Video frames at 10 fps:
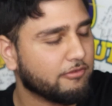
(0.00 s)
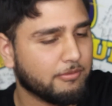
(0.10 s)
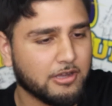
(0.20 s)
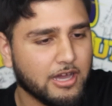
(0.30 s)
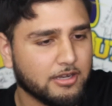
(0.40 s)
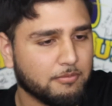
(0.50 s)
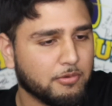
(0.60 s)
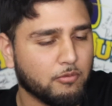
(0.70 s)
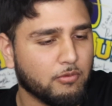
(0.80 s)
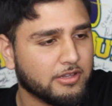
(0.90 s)
caught up
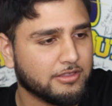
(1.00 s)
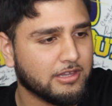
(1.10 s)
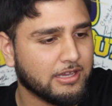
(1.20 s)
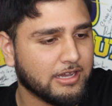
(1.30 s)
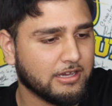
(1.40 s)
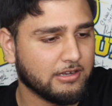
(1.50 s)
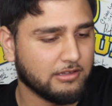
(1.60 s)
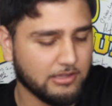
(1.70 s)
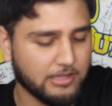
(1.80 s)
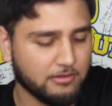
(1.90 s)
in one thing, I
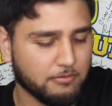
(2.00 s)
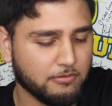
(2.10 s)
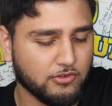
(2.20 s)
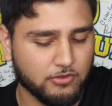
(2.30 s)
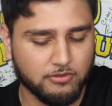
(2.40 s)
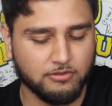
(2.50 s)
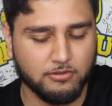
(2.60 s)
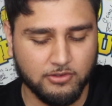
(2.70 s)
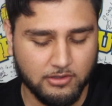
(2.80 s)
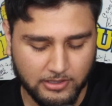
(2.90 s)
gotta like just
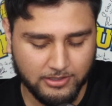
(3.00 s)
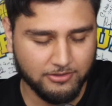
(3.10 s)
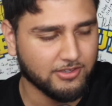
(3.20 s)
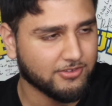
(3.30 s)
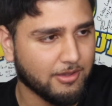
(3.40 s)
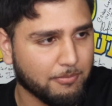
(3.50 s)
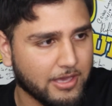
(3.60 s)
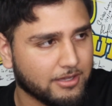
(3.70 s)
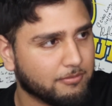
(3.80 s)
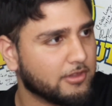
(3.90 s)
take a step
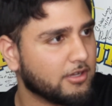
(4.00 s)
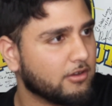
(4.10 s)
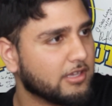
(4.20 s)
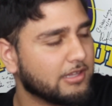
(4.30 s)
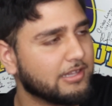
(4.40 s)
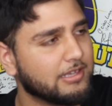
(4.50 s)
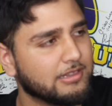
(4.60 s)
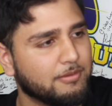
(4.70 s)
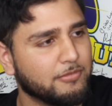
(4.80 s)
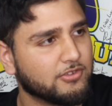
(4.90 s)
back and be like, okay, like
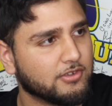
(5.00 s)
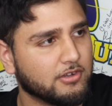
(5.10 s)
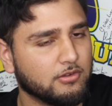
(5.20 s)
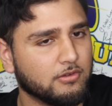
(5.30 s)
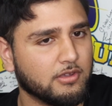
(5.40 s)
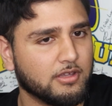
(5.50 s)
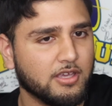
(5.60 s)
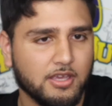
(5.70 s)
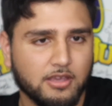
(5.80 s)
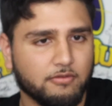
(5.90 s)
let me start doing
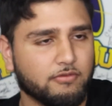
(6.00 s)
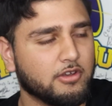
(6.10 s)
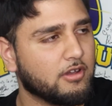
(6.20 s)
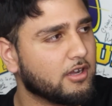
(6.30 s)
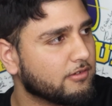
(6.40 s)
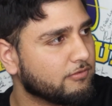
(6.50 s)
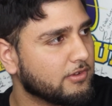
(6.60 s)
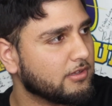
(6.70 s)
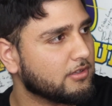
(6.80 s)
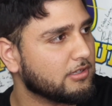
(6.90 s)

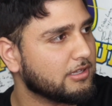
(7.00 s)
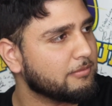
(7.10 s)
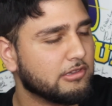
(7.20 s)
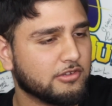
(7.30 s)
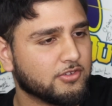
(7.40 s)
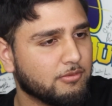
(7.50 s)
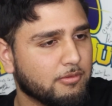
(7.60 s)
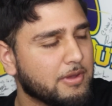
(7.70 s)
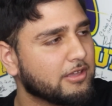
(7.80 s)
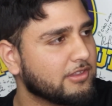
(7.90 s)
videography. You know, let me learn
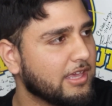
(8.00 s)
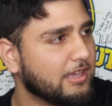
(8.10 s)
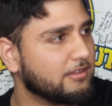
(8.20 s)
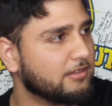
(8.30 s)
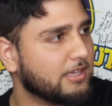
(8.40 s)
something about that.